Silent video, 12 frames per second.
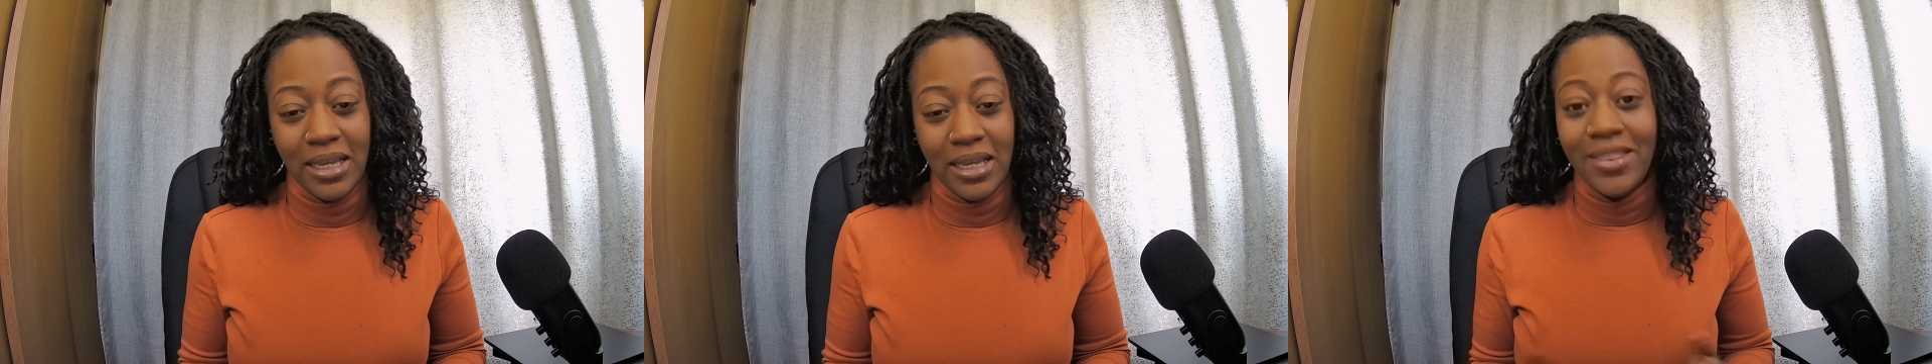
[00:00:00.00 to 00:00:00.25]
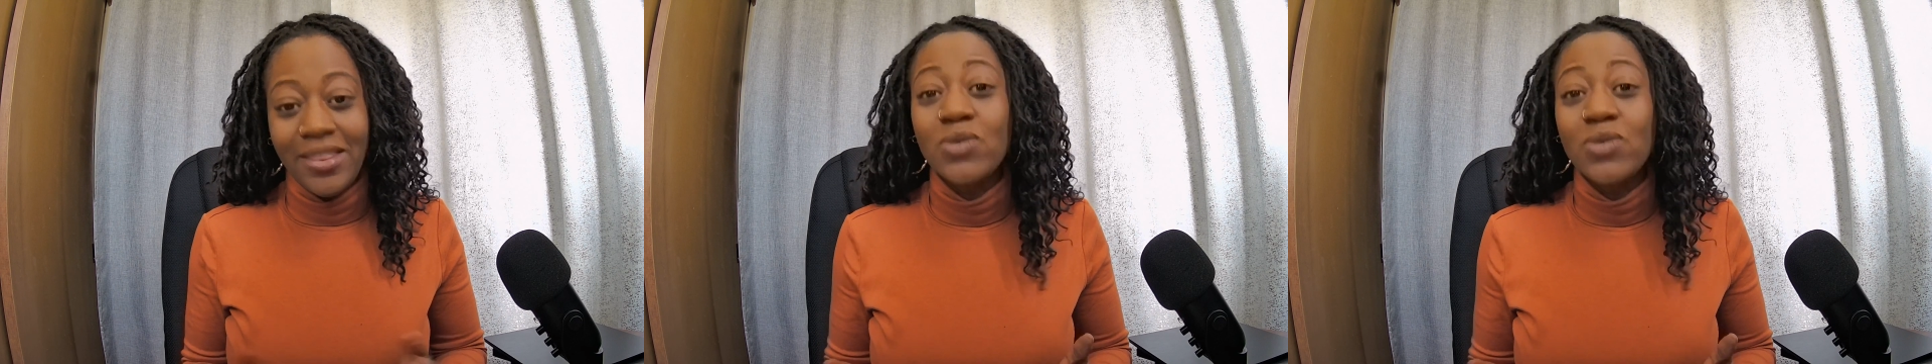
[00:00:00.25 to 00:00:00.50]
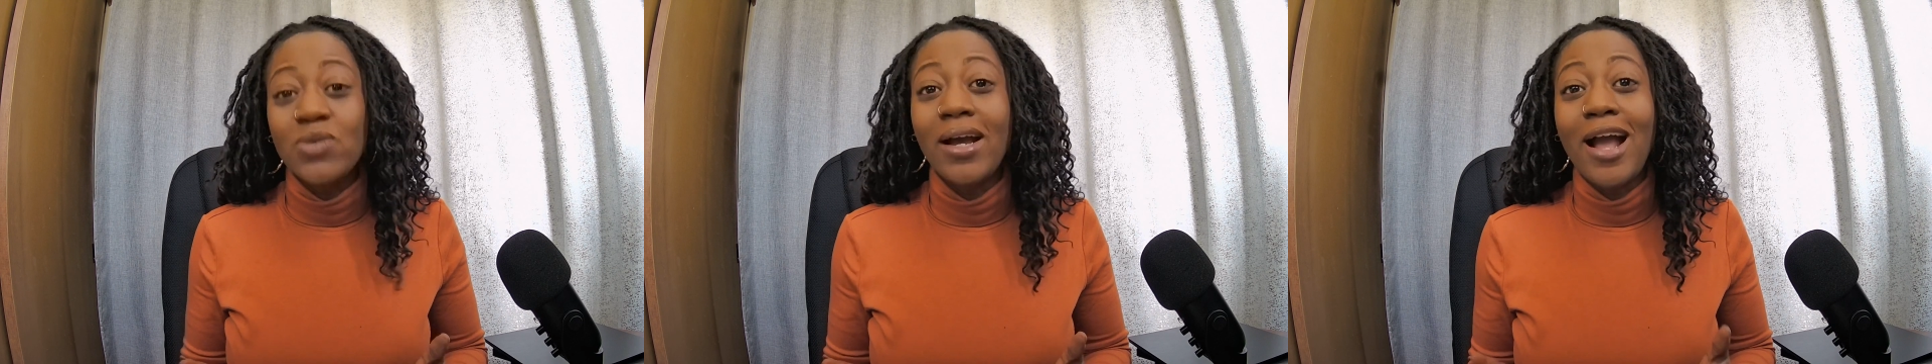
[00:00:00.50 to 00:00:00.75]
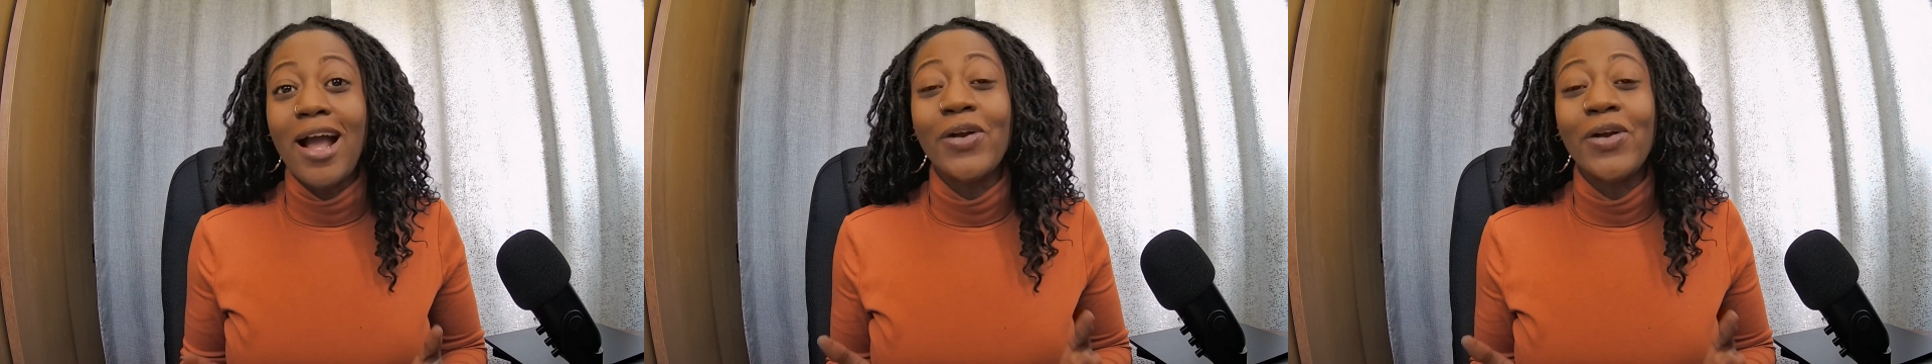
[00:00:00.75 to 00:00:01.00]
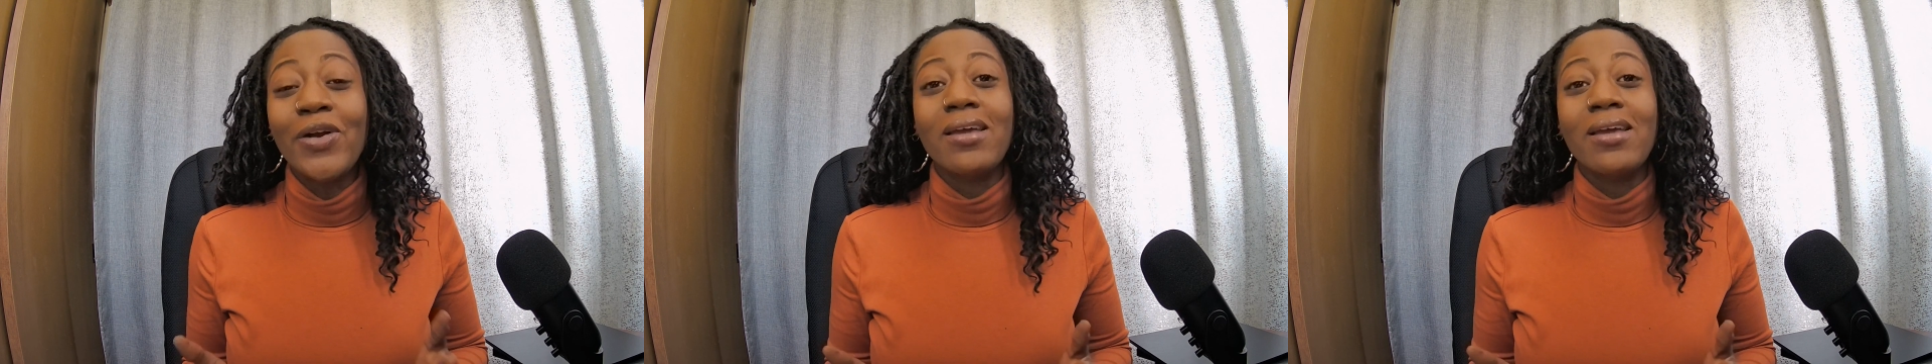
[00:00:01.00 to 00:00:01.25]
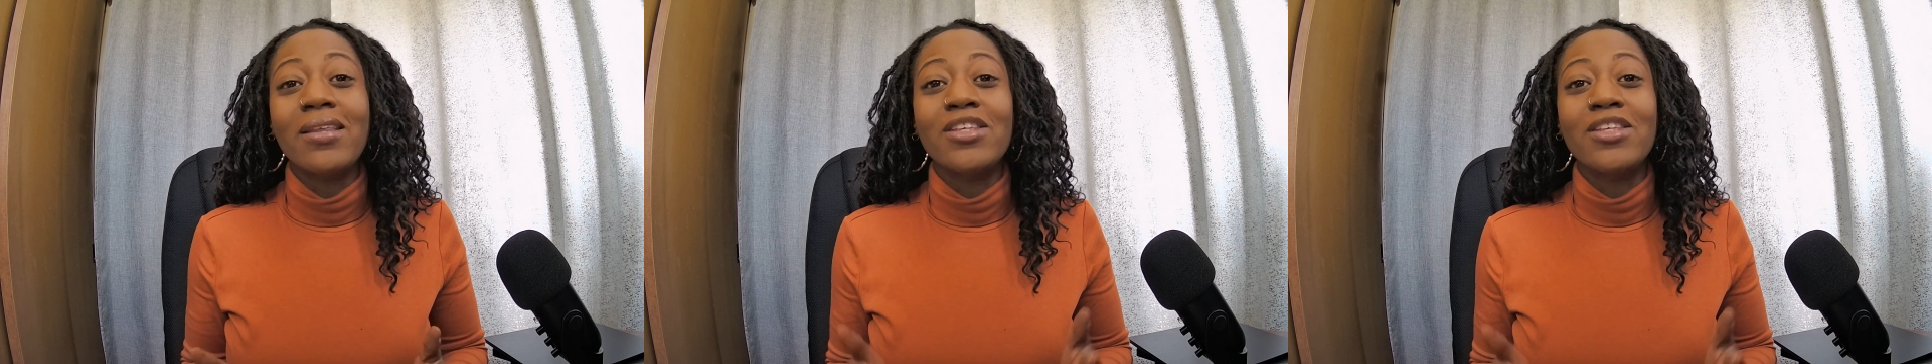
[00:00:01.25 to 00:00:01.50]
That's why I
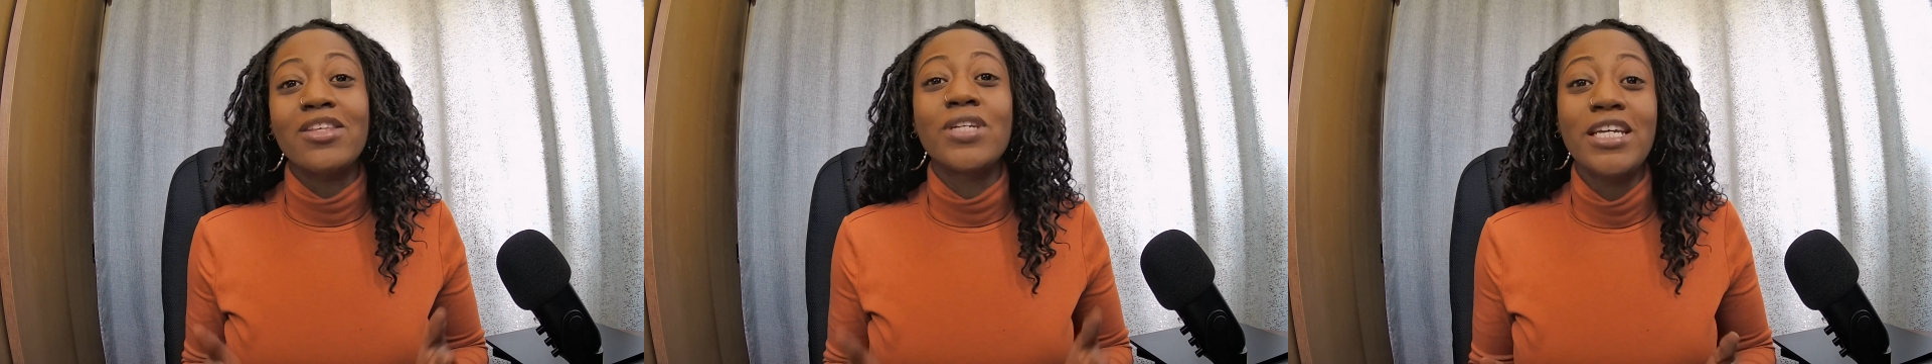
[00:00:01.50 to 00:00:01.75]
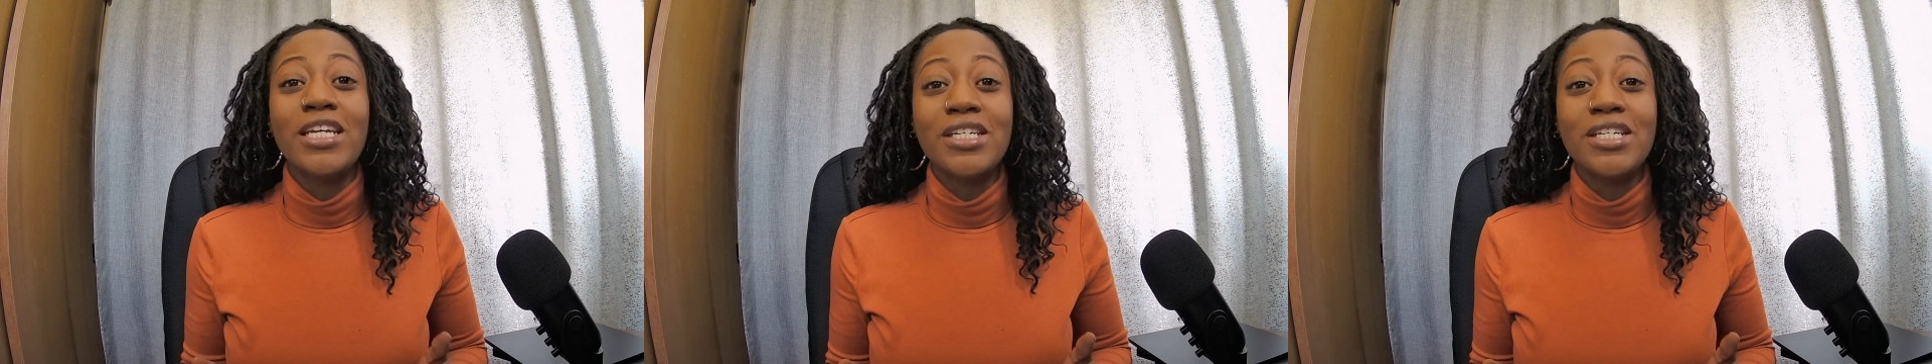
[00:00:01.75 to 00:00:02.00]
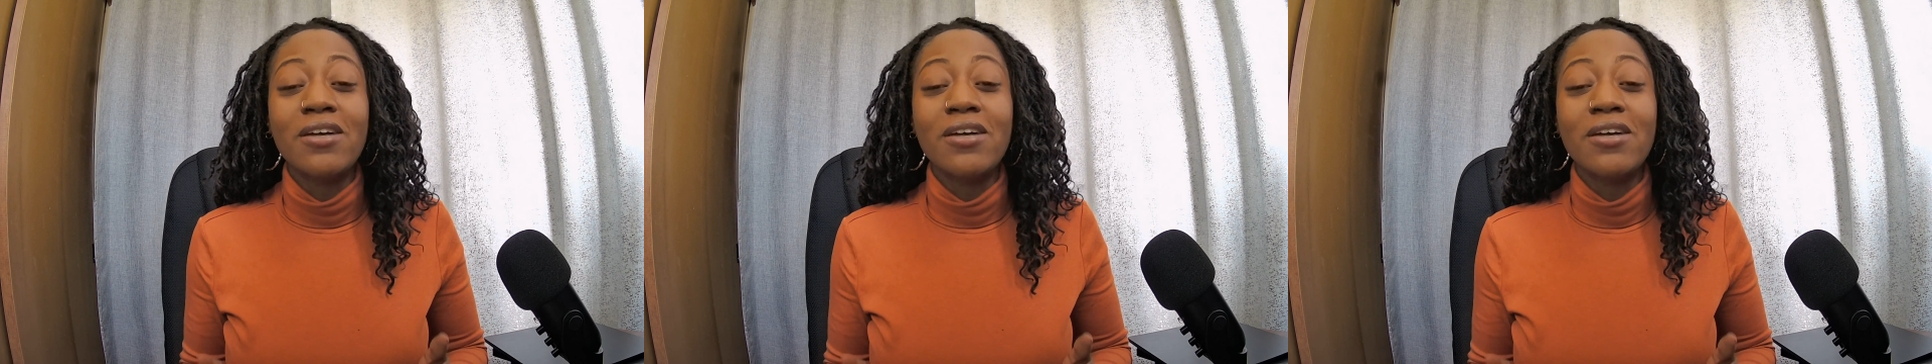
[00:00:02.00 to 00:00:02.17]
created the Strategic